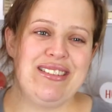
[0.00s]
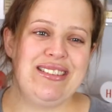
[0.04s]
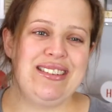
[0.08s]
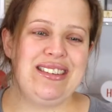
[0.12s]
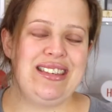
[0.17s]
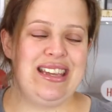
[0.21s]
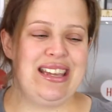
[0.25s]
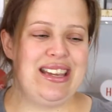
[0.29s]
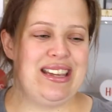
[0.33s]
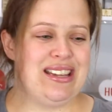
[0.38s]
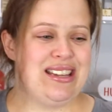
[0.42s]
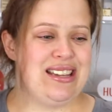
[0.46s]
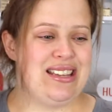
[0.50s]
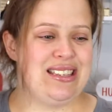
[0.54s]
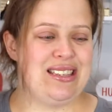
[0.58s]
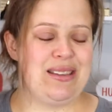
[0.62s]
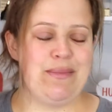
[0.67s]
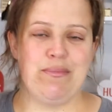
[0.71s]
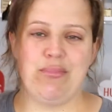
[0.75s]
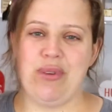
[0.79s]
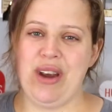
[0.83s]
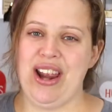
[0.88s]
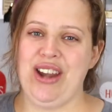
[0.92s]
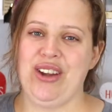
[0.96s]
This is
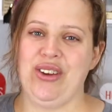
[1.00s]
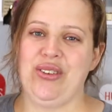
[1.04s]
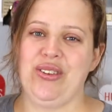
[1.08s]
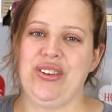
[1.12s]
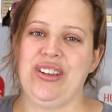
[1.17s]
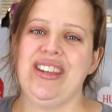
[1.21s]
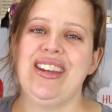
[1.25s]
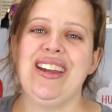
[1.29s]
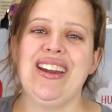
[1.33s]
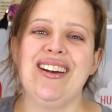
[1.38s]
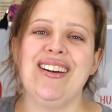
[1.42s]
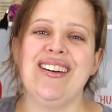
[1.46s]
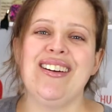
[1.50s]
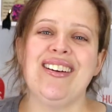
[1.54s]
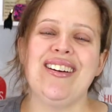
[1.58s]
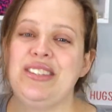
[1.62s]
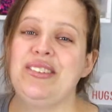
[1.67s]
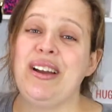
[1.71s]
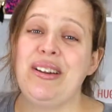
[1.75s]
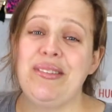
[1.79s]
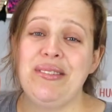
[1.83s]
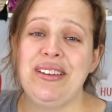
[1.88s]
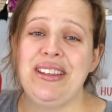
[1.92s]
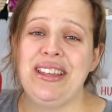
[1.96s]
a brand new year,
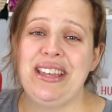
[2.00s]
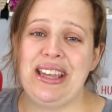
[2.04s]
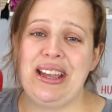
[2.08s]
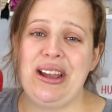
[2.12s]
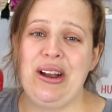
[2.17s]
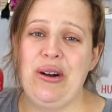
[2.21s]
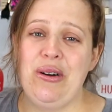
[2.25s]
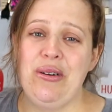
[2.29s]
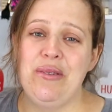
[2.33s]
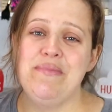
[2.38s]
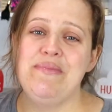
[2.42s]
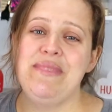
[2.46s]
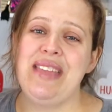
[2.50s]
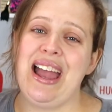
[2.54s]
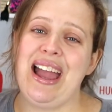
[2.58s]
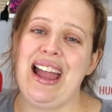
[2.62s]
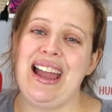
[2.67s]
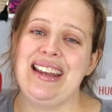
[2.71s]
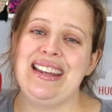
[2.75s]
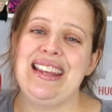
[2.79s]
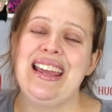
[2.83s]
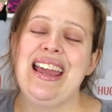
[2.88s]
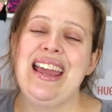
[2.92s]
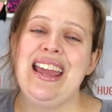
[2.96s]
so I really hope
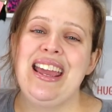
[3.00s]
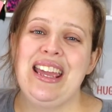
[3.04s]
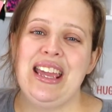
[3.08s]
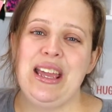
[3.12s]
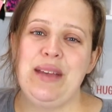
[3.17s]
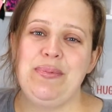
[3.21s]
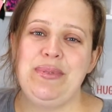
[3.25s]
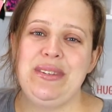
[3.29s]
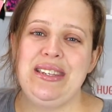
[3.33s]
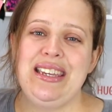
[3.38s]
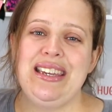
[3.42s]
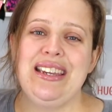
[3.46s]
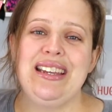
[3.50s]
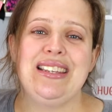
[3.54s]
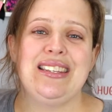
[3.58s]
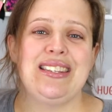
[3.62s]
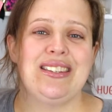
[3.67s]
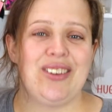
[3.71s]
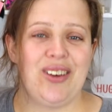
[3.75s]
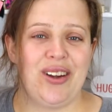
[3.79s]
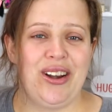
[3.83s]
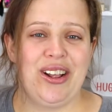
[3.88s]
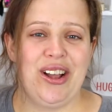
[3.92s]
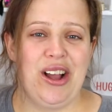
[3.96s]
that Ipsy
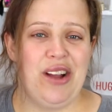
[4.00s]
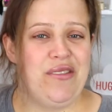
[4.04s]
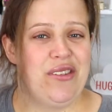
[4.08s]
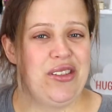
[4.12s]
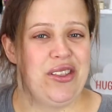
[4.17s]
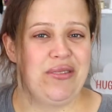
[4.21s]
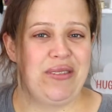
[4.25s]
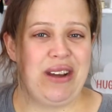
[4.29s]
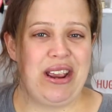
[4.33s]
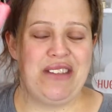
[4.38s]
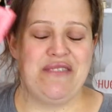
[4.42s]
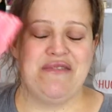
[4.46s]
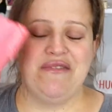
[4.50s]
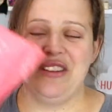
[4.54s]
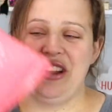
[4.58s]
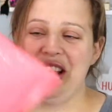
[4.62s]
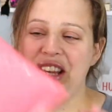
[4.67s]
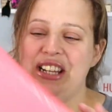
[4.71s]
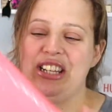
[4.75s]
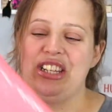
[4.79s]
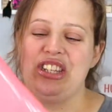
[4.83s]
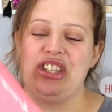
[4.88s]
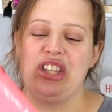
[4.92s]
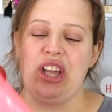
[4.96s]
is starting off on the right
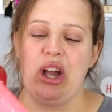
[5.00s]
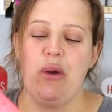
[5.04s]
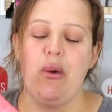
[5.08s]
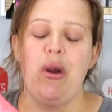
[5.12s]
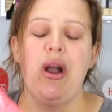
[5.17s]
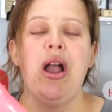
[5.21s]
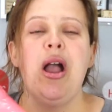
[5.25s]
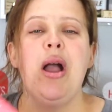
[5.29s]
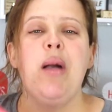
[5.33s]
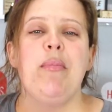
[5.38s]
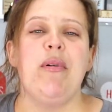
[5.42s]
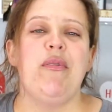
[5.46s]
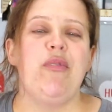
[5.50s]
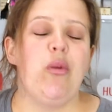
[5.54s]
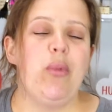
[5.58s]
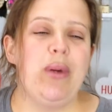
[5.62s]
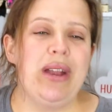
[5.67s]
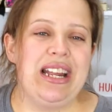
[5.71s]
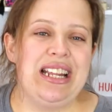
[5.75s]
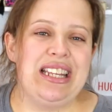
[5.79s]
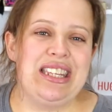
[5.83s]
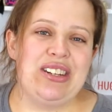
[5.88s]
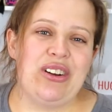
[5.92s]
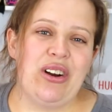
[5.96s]
foot. So before
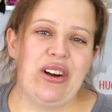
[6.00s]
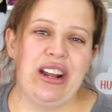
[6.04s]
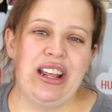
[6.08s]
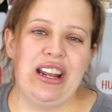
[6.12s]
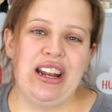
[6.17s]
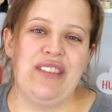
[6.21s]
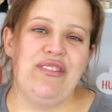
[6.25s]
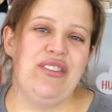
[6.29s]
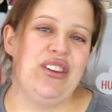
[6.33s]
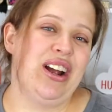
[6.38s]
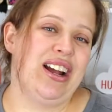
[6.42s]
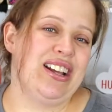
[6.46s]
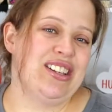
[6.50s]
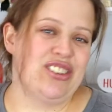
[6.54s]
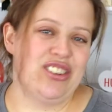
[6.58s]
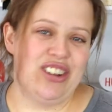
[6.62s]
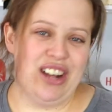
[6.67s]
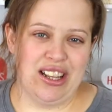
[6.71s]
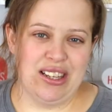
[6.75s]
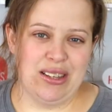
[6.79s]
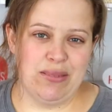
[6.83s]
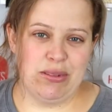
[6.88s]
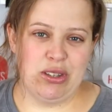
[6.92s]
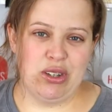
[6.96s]
we get started, if you guys are
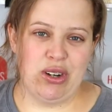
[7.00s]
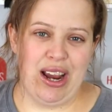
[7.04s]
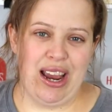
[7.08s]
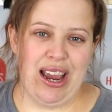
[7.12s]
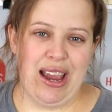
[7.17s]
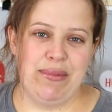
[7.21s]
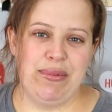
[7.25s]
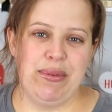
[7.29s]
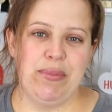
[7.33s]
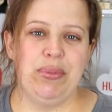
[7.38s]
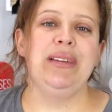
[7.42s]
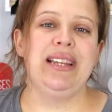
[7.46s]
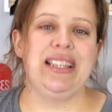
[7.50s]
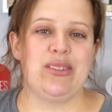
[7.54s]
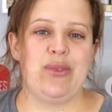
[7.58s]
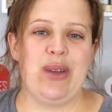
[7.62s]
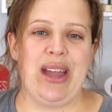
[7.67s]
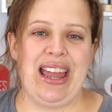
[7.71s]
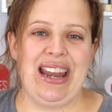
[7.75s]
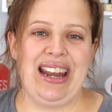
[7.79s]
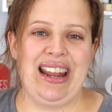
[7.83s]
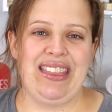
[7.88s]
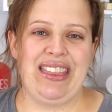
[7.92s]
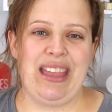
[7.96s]
not subscribed, please go
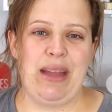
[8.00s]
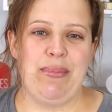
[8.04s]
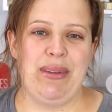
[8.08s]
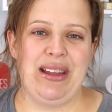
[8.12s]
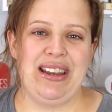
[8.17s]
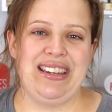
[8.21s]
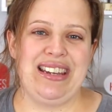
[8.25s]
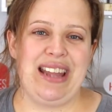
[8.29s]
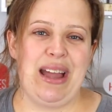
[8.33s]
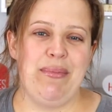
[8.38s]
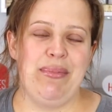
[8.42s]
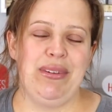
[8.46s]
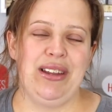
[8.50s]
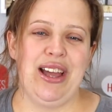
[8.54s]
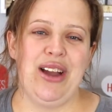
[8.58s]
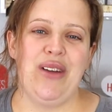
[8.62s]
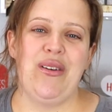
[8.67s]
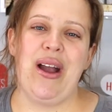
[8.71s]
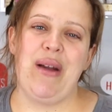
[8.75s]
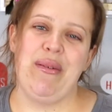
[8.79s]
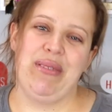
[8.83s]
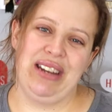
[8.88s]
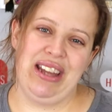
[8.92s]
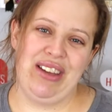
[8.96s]
ahead and hit that button down
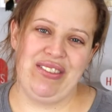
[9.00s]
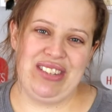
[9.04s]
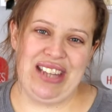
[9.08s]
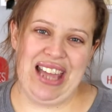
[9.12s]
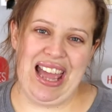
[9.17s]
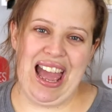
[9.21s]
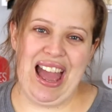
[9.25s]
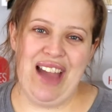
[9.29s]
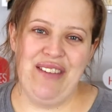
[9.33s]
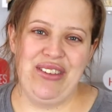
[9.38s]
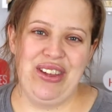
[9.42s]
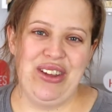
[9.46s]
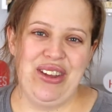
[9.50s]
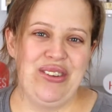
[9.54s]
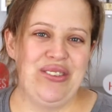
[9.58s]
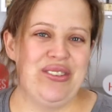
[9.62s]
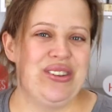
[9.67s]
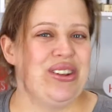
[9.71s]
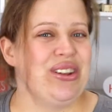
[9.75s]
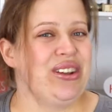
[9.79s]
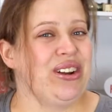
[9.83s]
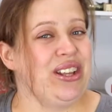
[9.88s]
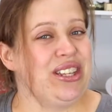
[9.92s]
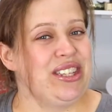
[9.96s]
below. I would love to have you.
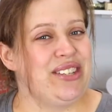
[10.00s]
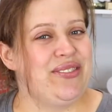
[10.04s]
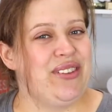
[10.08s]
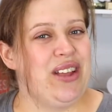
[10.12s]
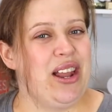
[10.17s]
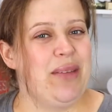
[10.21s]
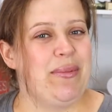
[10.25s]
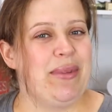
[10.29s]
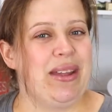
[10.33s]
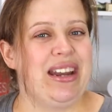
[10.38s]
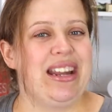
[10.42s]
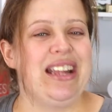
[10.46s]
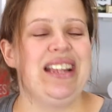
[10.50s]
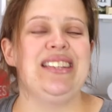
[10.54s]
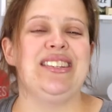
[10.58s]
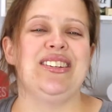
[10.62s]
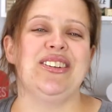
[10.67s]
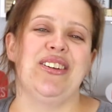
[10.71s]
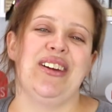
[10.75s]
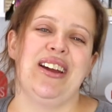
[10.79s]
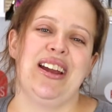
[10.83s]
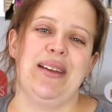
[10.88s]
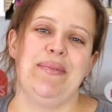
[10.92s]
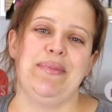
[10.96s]
You can also follow me on
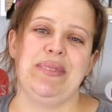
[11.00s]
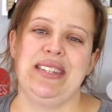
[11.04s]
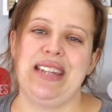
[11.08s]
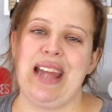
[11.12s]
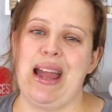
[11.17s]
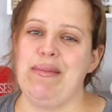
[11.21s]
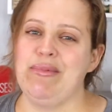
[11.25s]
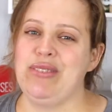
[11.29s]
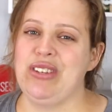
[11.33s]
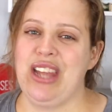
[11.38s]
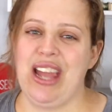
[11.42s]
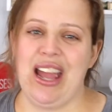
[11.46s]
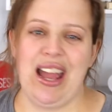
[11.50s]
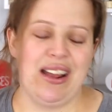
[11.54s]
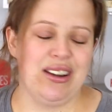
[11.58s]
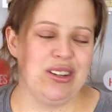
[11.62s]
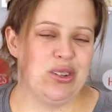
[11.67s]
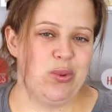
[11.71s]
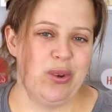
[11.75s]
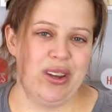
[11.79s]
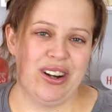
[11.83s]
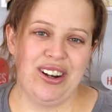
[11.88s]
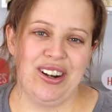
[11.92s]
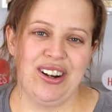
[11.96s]
Instagram, Snapchat,
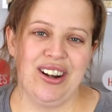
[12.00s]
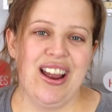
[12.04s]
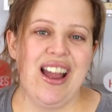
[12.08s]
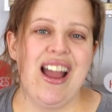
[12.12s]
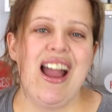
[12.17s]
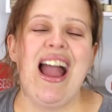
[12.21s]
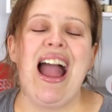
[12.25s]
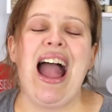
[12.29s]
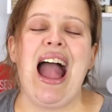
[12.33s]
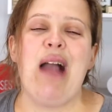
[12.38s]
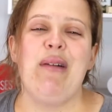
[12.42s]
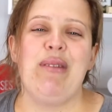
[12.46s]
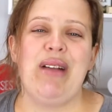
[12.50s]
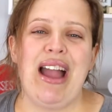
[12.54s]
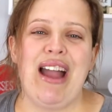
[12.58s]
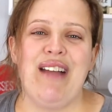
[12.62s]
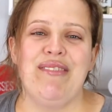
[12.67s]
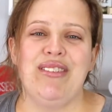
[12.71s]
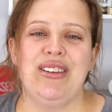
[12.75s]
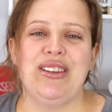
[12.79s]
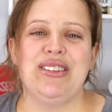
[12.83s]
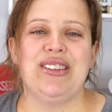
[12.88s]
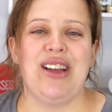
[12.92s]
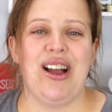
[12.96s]
Twitter. I will
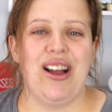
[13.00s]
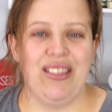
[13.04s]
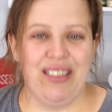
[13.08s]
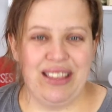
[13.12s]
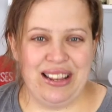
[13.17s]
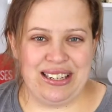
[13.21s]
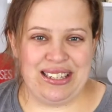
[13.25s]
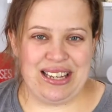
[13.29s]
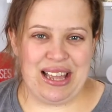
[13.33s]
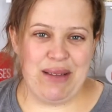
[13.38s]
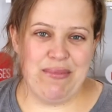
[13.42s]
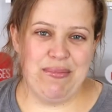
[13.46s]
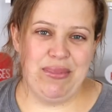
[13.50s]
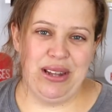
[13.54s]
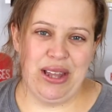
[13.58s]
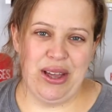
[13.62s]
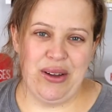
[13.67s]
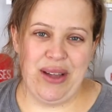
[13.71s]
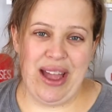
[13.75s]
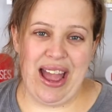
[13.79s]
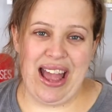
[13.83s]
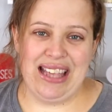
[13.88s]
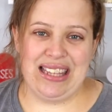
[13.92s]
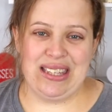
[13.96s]
have those all linked down
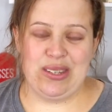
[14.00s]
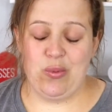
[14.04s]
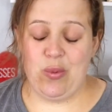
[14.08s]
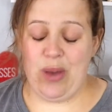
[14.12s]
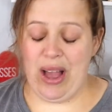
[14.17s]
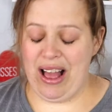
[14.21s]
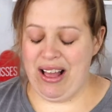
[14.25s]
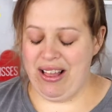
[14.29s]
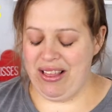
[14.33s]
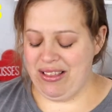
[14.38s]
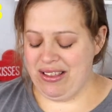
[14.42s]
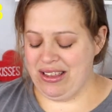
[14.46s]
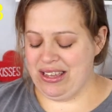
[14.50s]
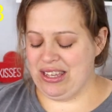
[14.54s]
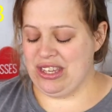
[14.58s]
below as well.